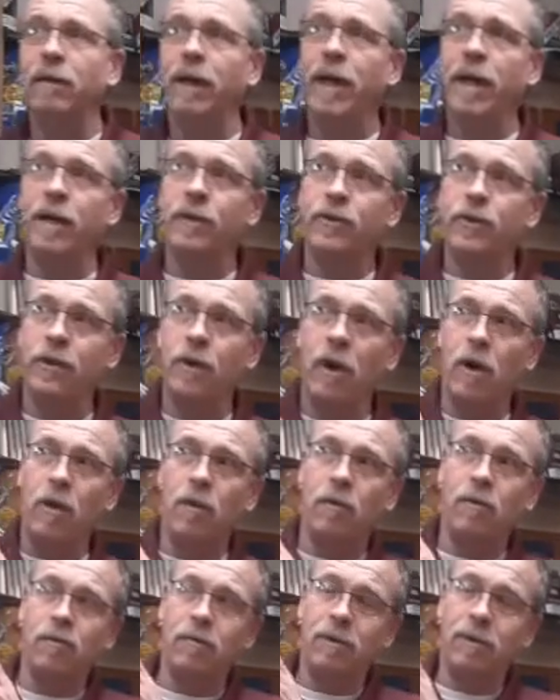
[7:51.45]
And
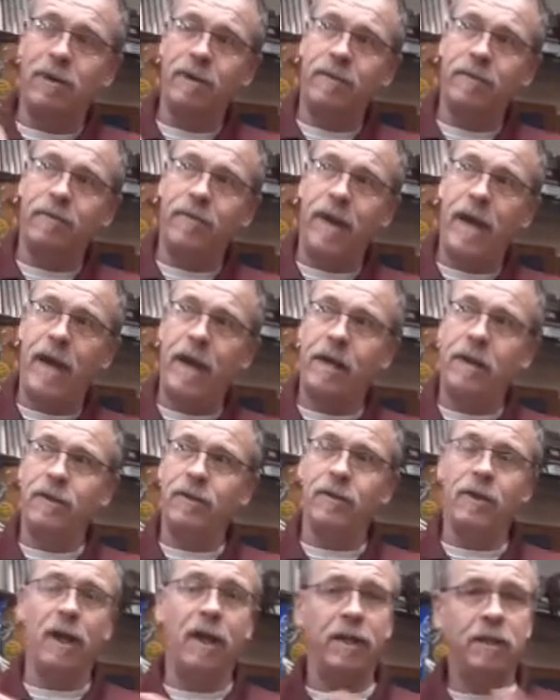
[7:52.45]
so that
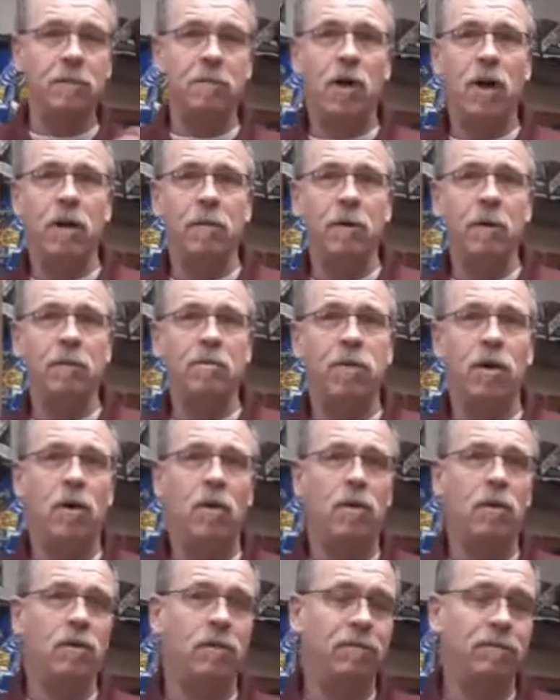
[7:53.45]
is like the barber
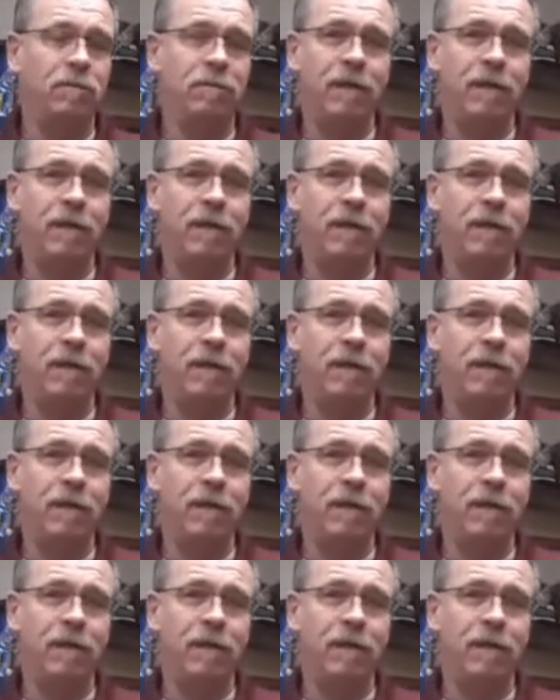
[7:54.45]
pole,